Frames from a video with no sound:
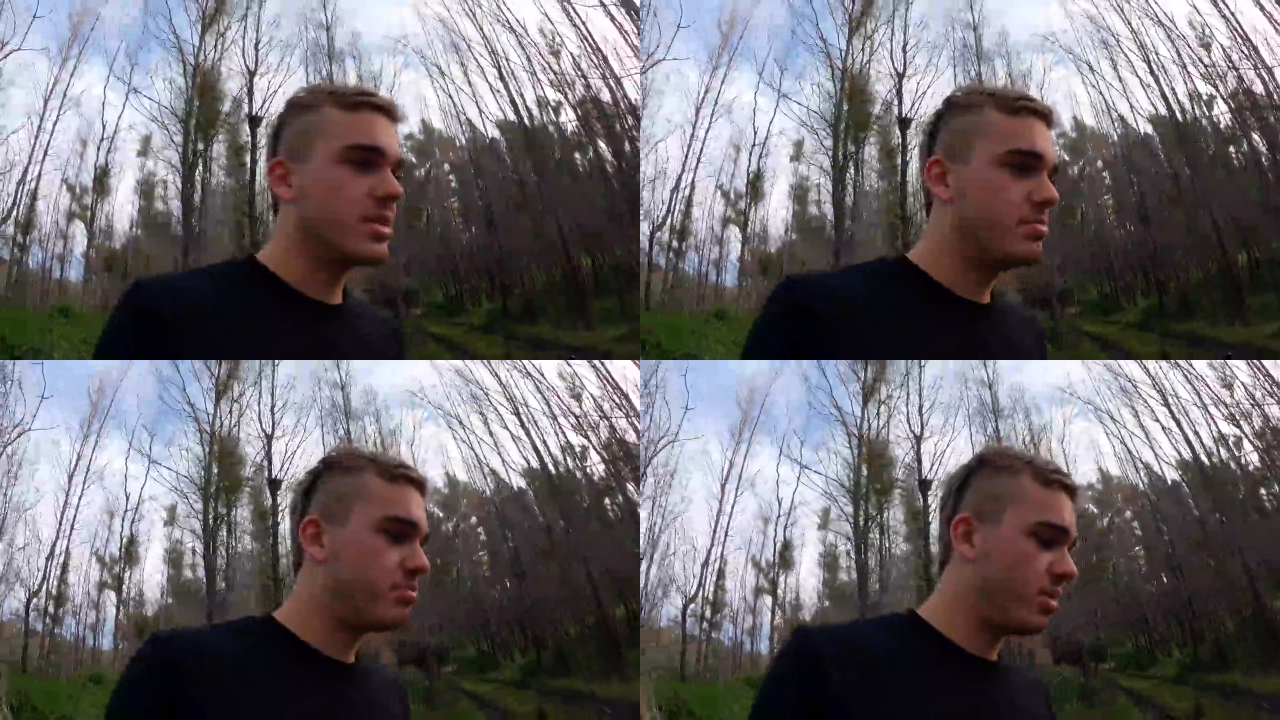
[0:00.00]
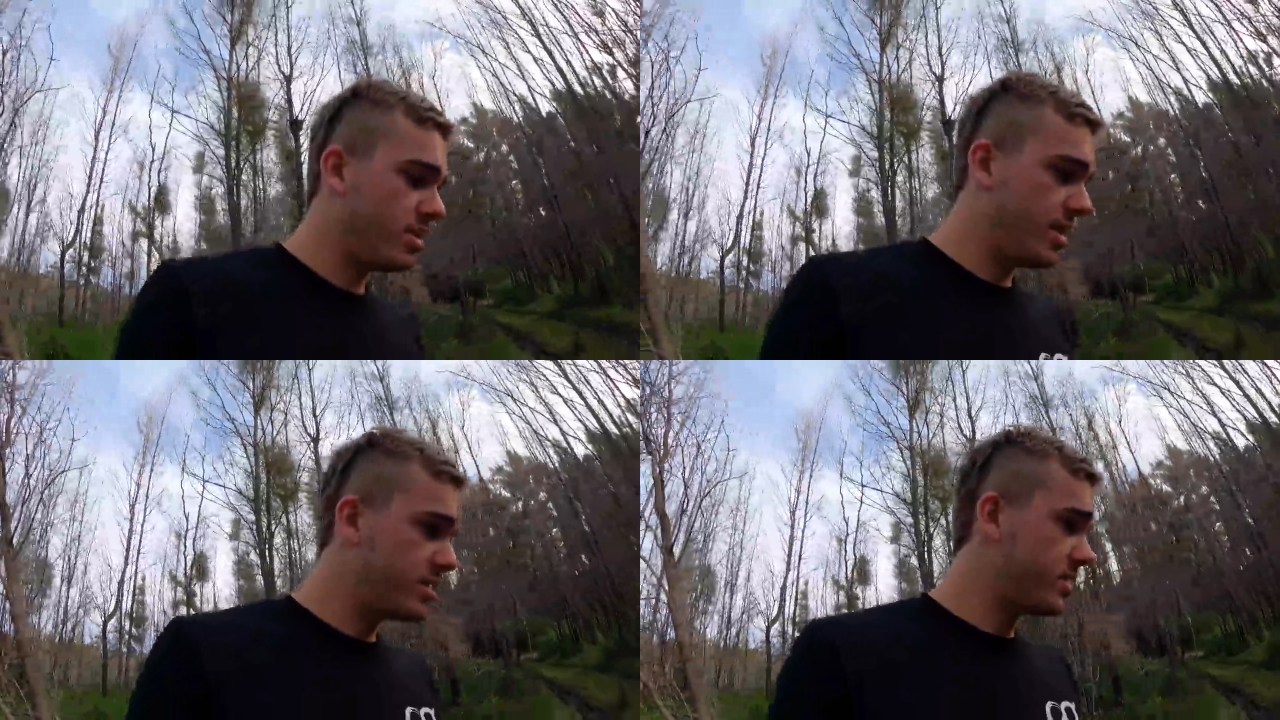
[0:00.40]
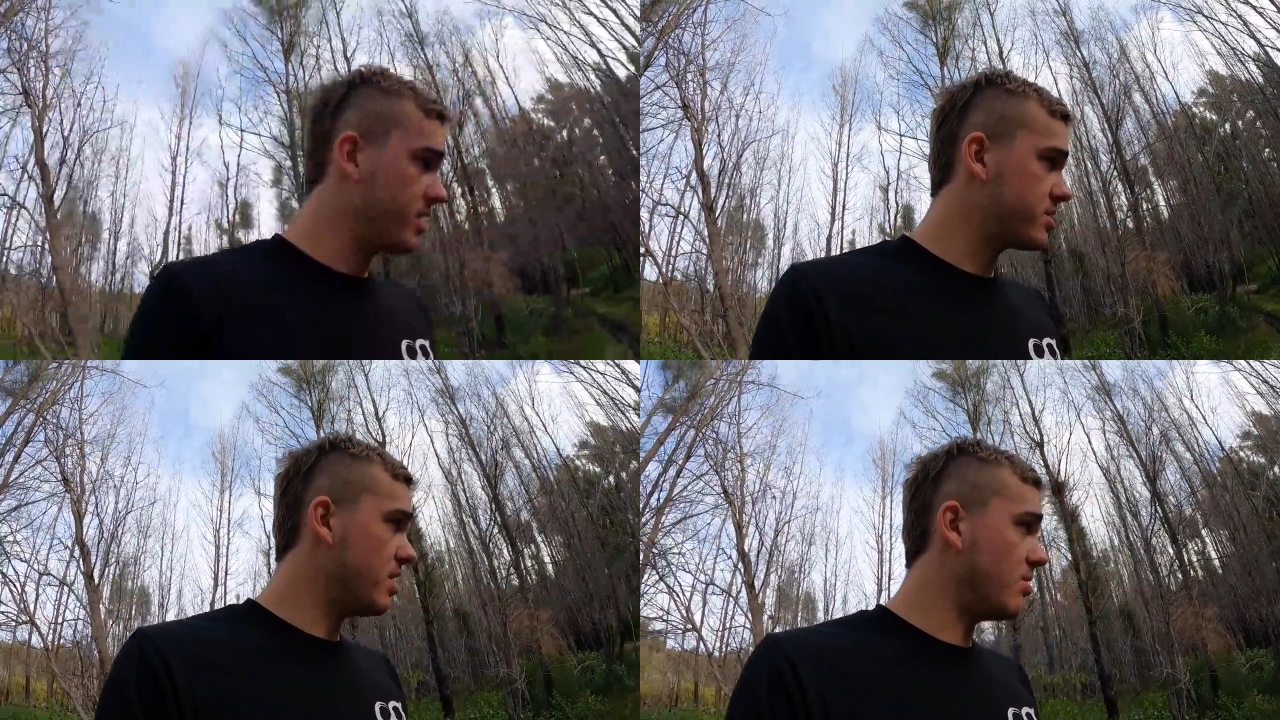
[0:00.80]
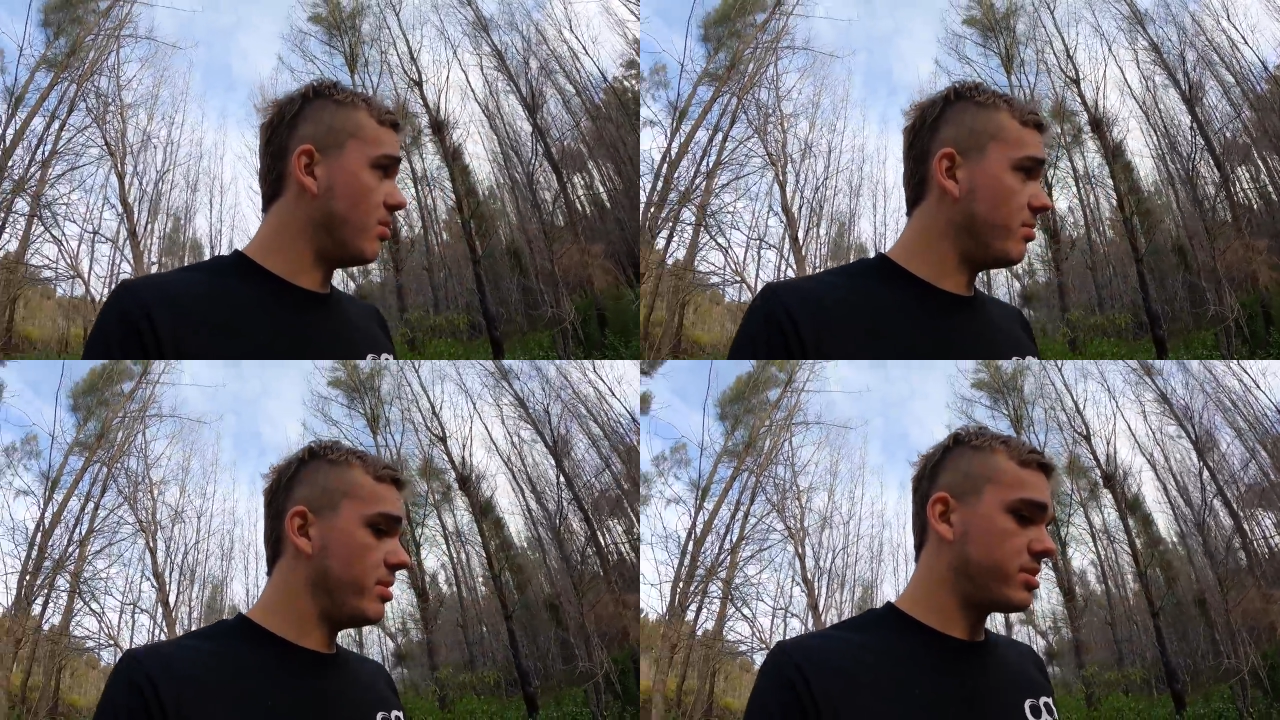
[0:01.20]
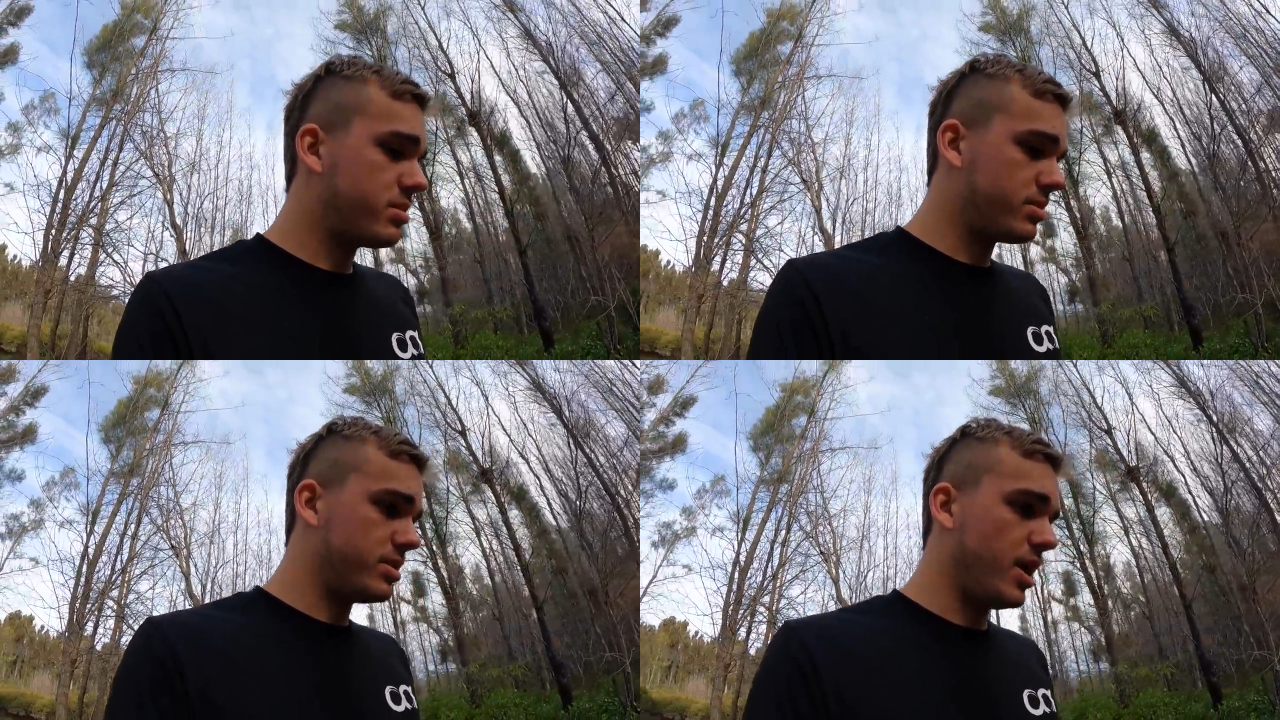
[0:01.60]
the spot. The sex trail
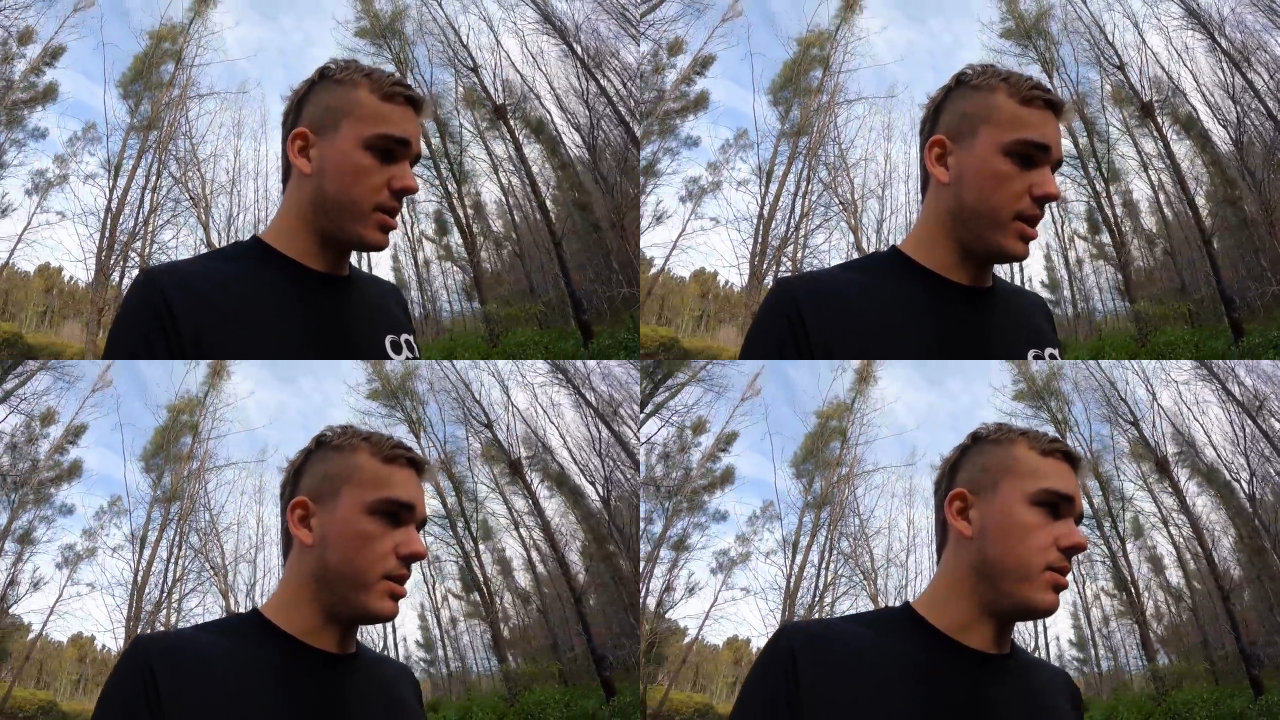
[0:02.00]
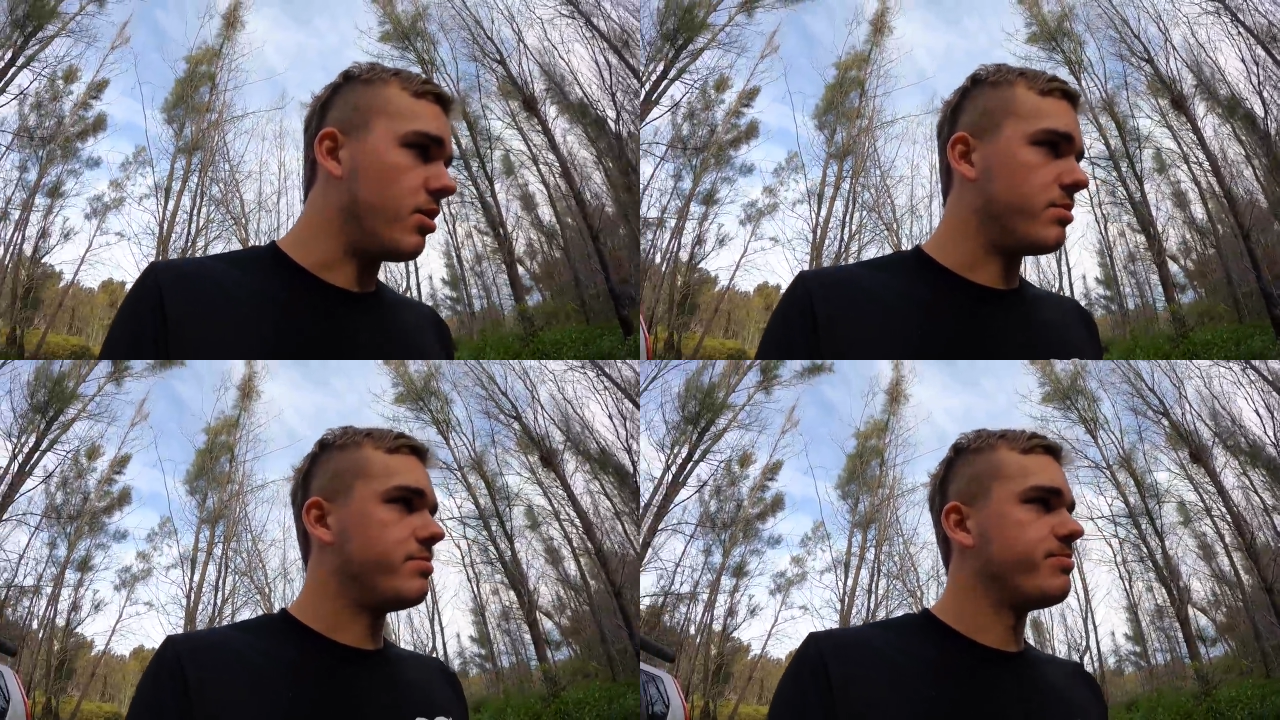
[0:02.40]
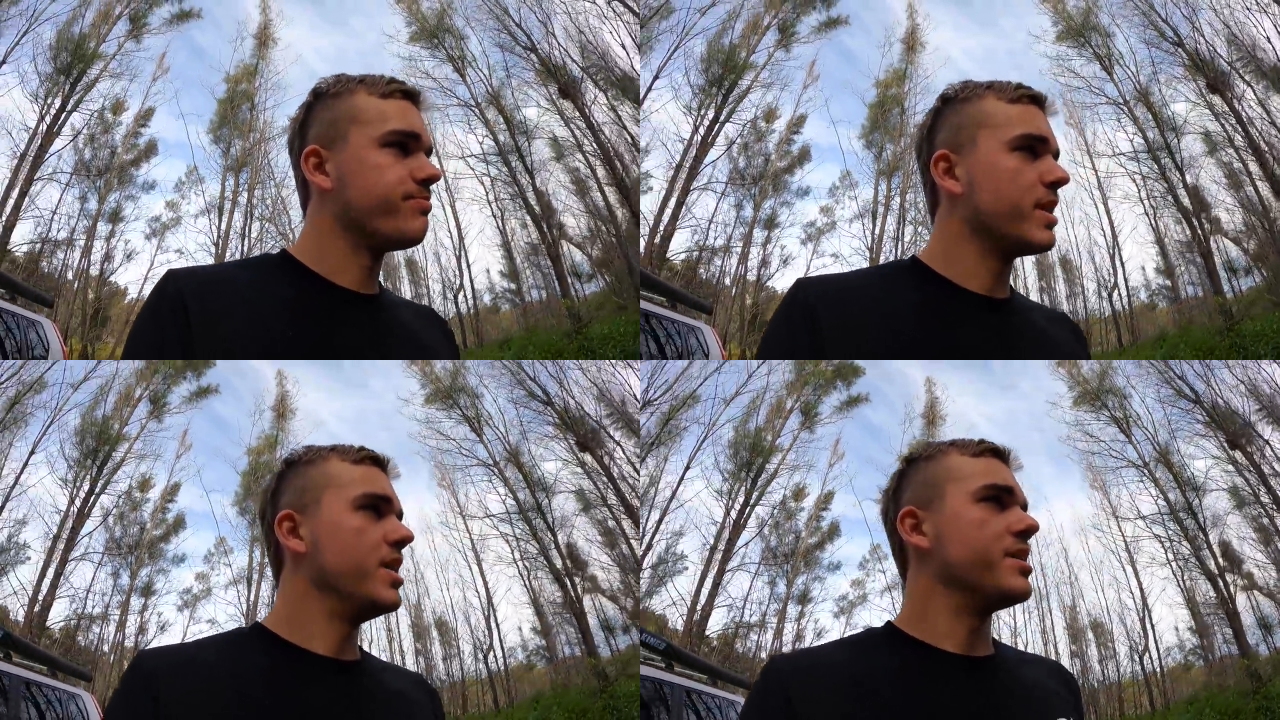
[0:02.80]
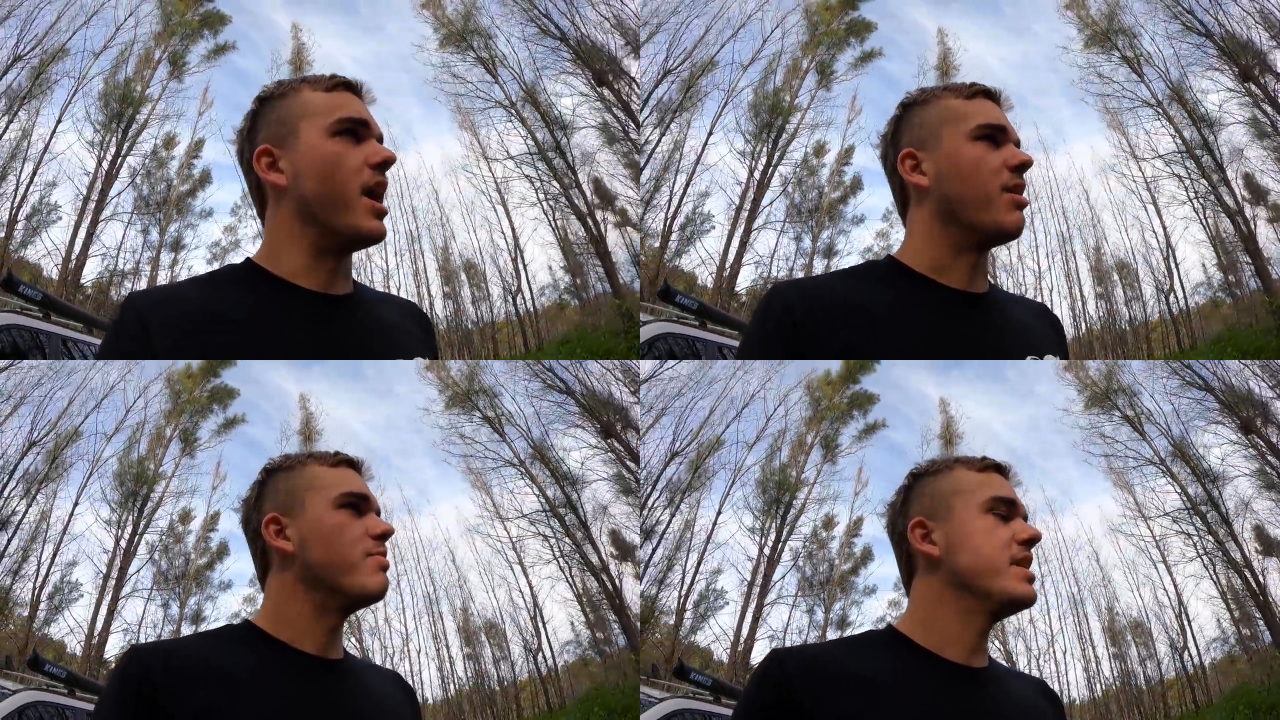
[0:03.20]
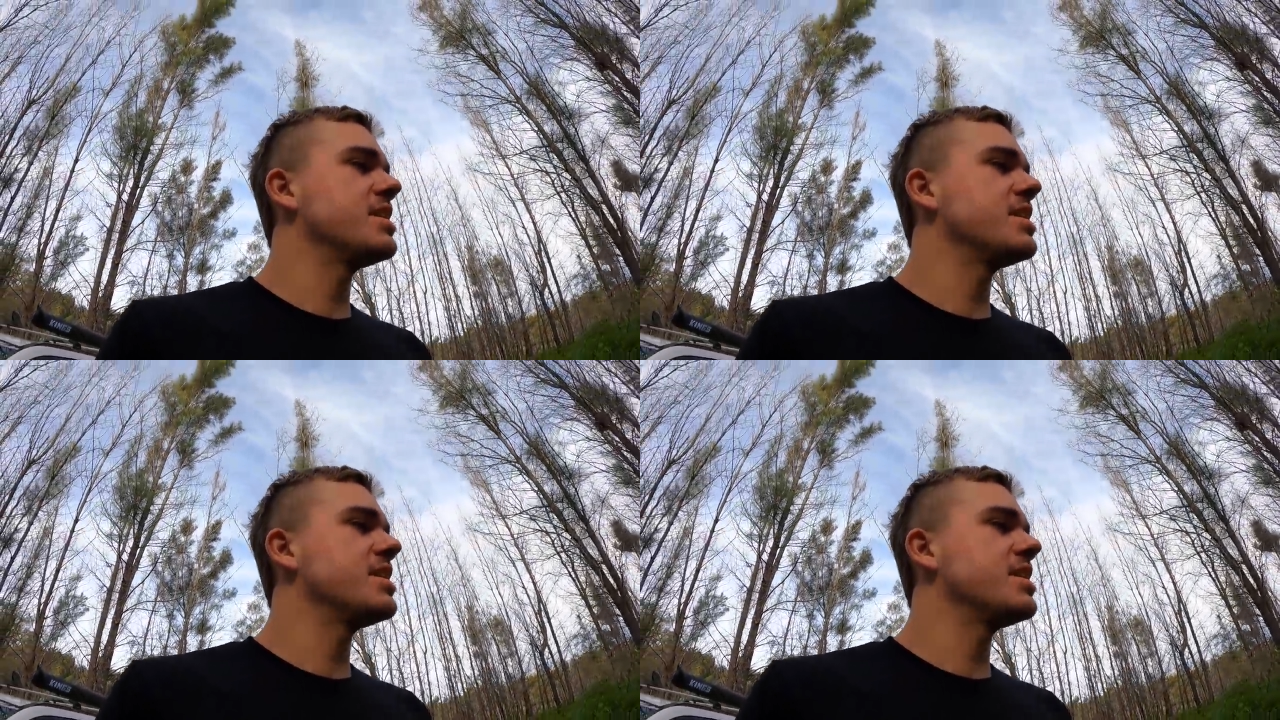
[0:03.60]
almost got stuck then. Oh no,